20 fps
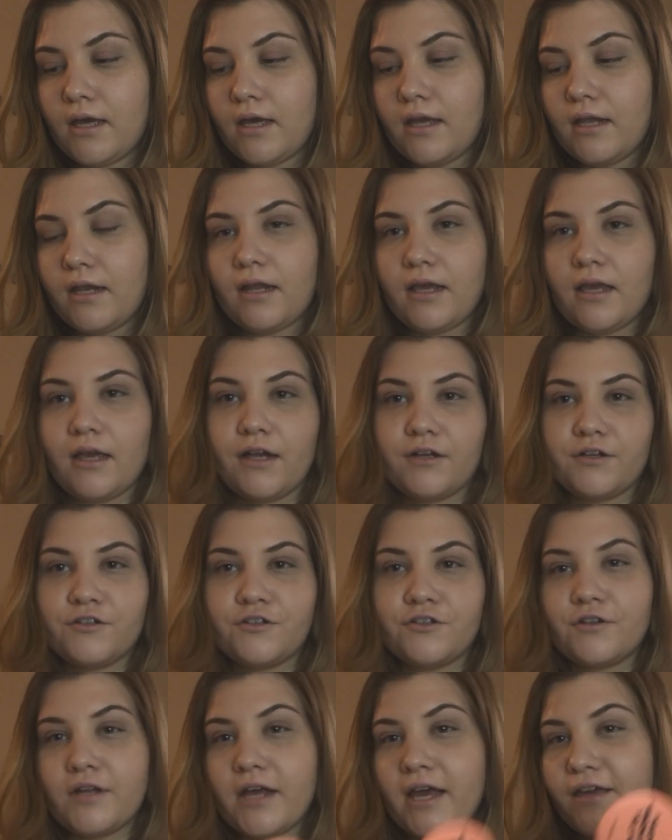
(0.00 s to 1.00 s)
And then
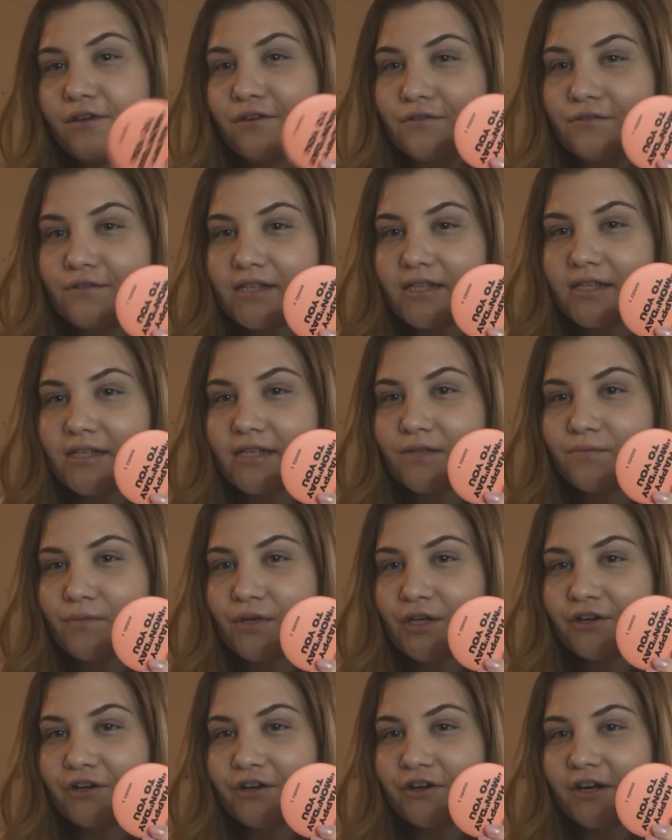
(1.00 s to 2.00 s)
should I use this
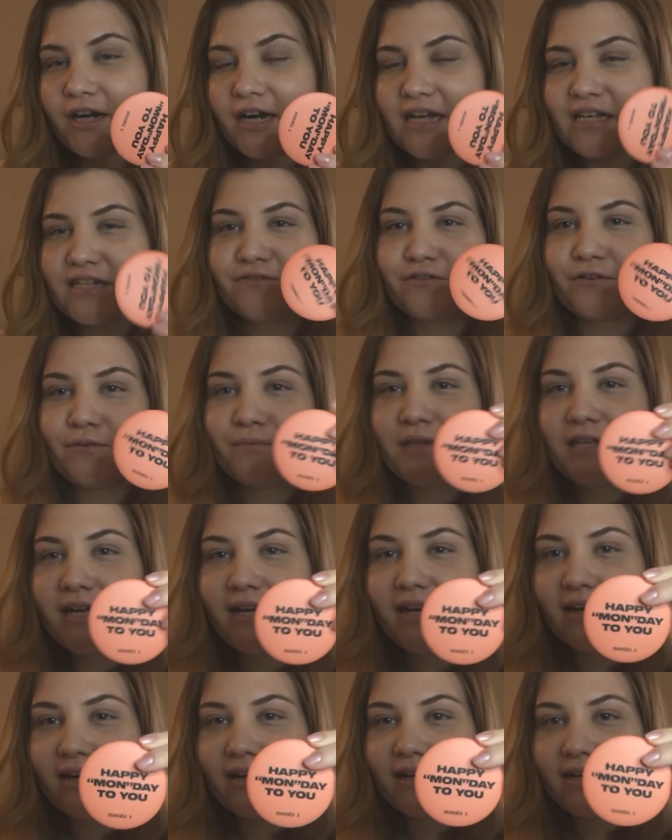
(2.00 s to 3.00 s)
mirror? It's from
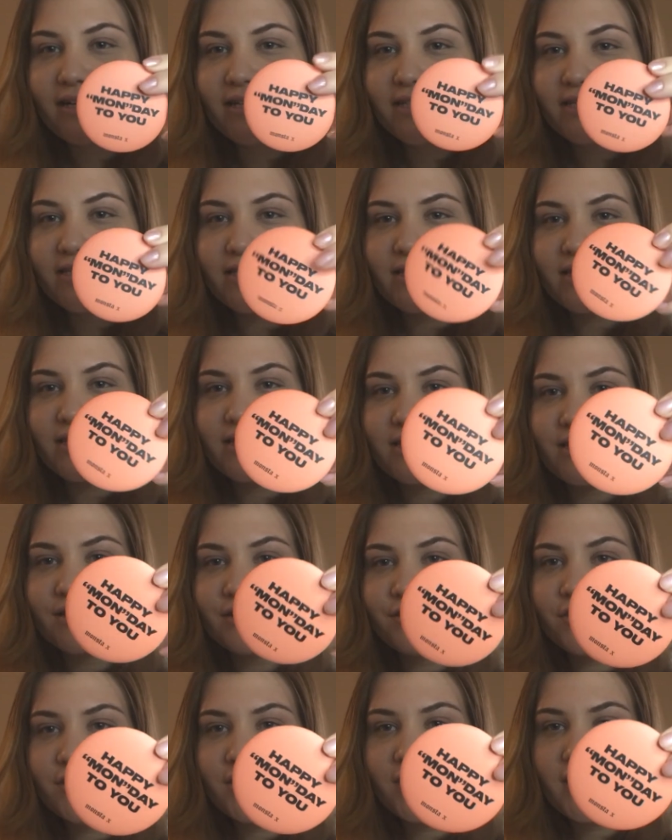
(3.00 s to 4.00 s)
the season
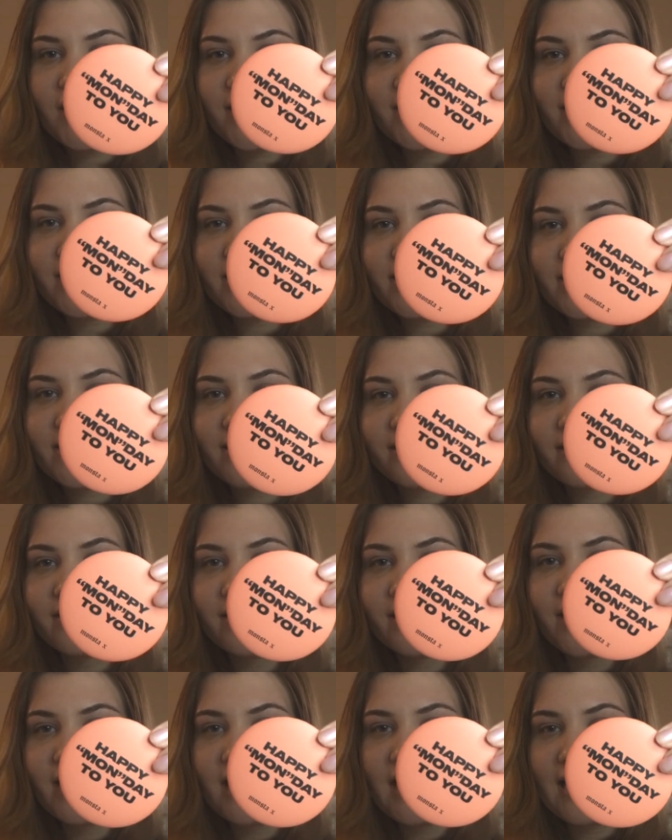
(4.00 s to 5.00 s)
greetings.
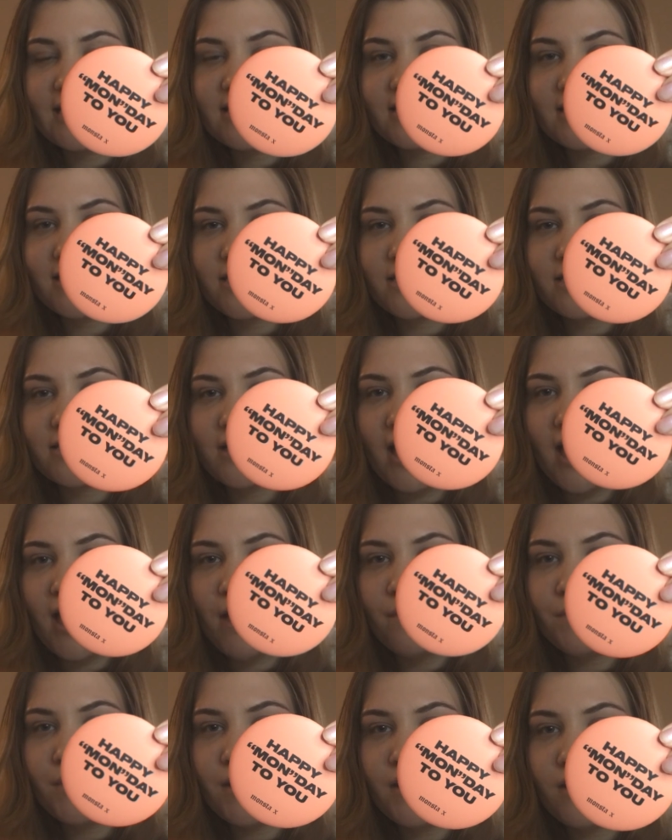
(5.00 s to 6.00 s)
It says
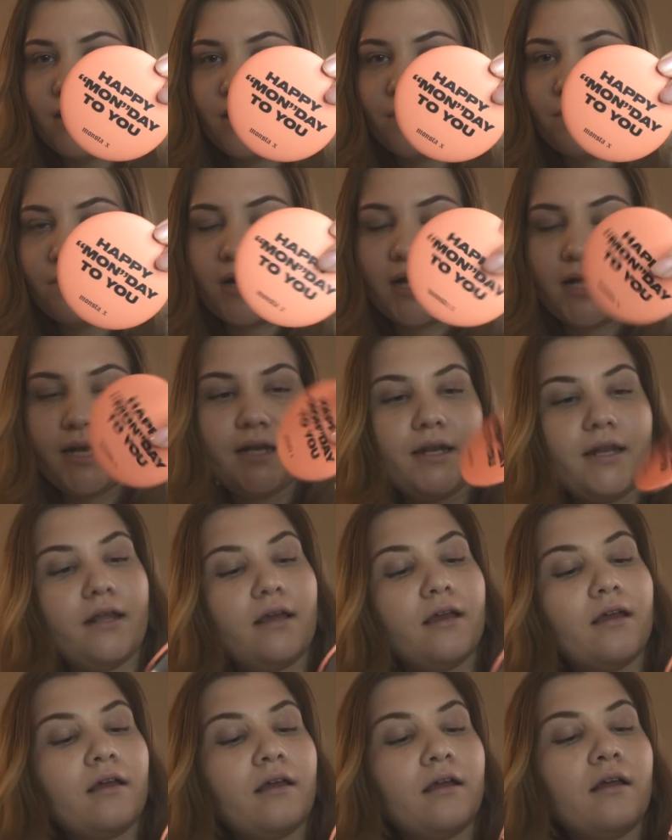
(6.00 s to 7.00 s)
happy Monday
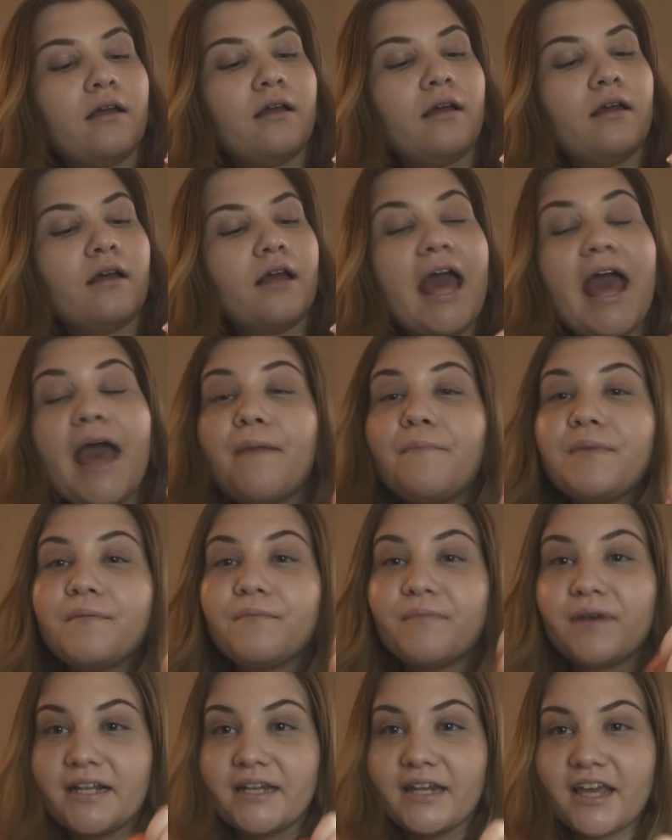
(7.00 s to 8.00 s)

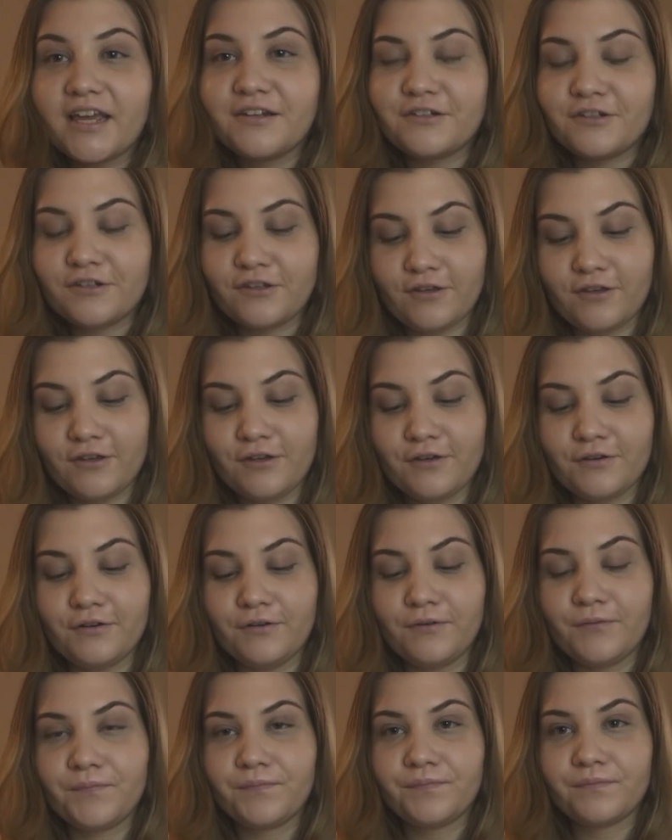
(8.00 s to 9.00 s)
to
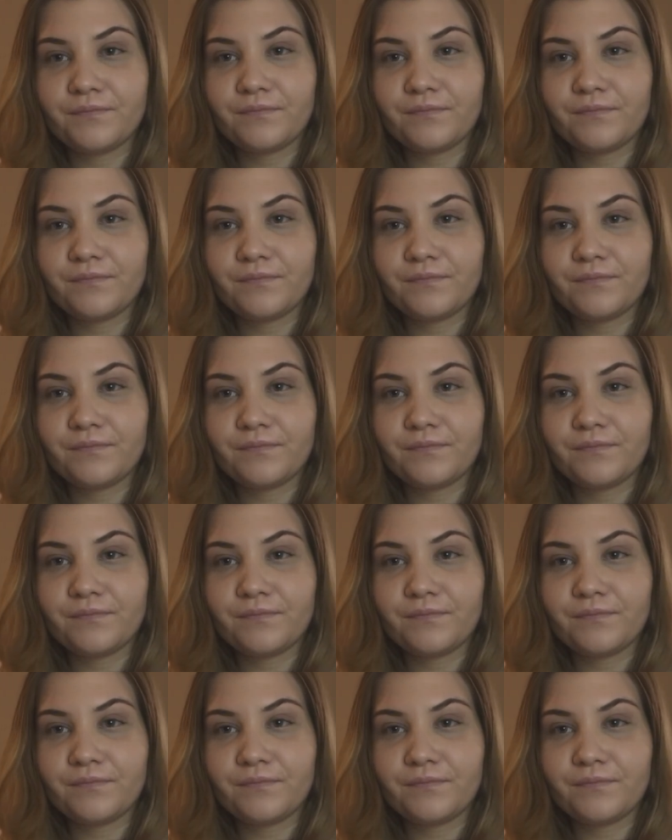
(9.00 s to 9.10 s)
you.